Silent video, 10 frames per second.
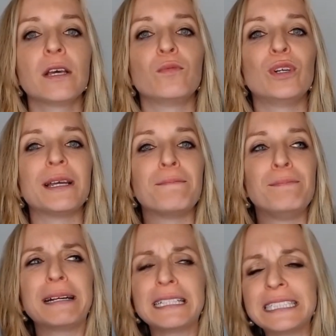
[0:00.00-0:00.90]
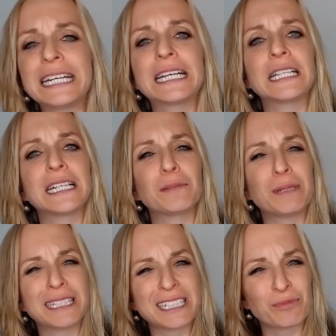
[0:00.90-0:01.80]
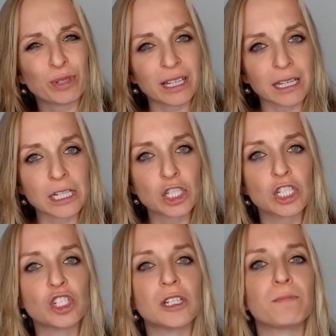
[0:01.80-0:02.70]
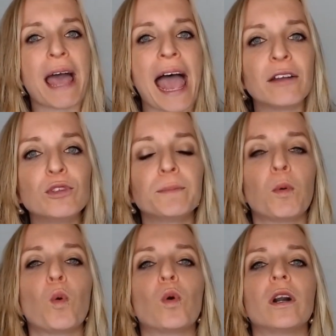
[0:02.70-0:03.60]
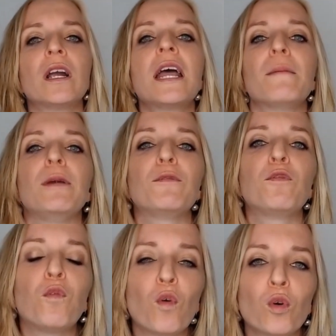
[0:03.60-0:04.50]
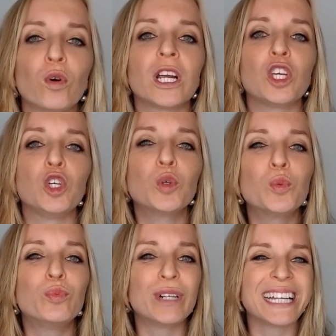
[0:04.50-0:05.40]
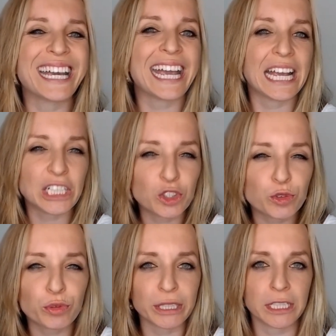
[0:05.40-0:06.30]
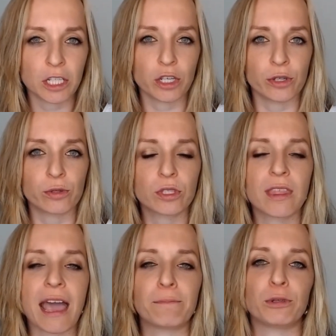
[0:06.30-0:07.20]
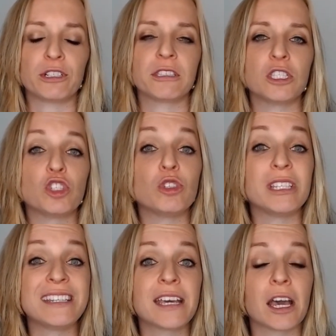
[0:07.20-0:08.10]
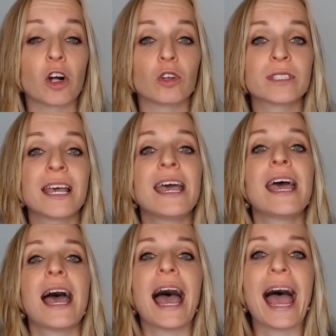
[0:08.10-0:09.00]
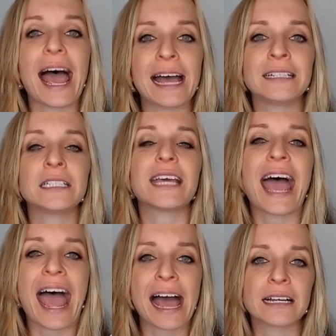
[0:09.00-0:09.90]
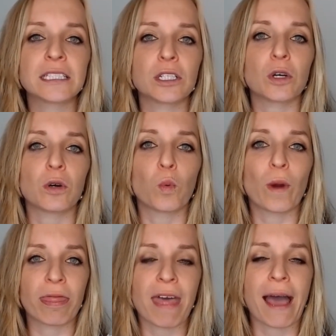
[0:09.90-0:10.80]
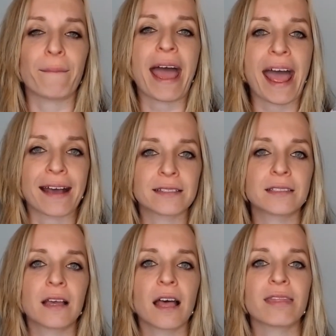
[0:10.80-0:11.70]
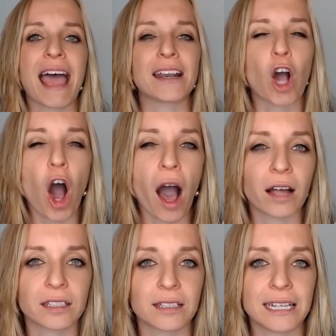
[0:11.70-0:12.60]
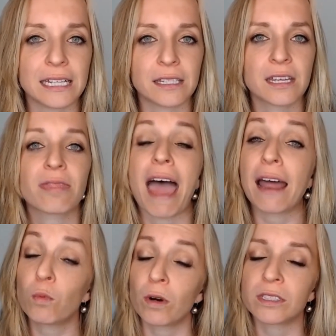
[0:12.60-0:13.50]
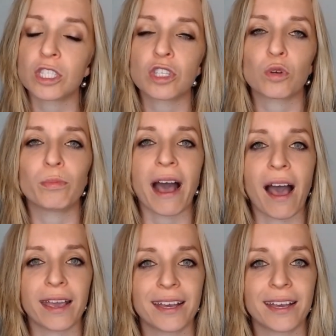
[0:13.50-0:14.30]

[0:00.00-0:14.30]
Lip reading: really building a little bit relationship and rapport before you really introduce that person to details and act with them as that hot lead that wants to buy.